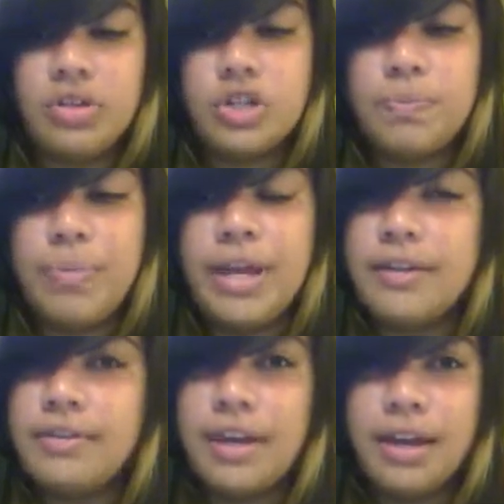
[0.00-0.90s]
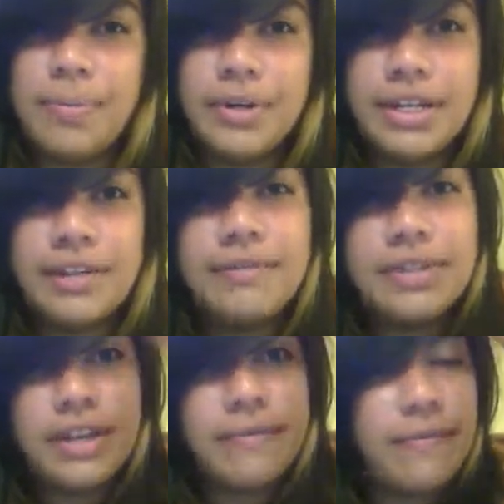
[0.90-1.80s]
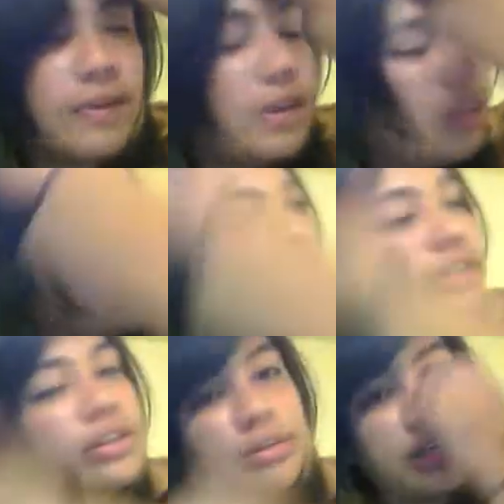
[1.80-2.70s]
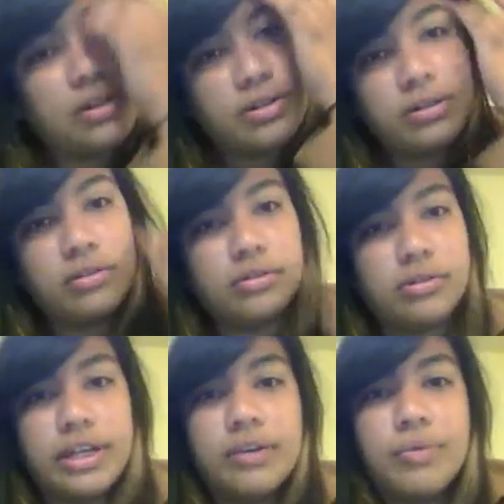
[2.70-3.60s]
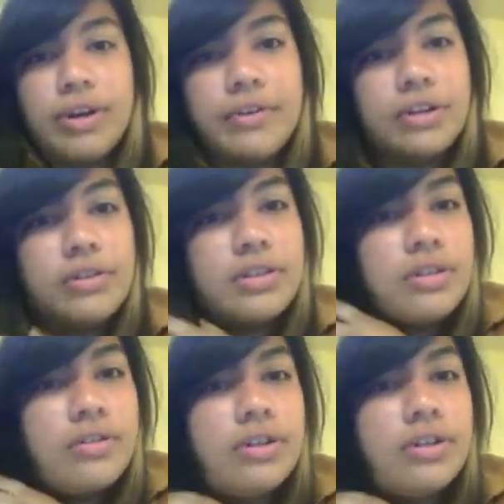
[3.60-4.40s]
Just pick the upper divs that fall under your major, like whatever interests you.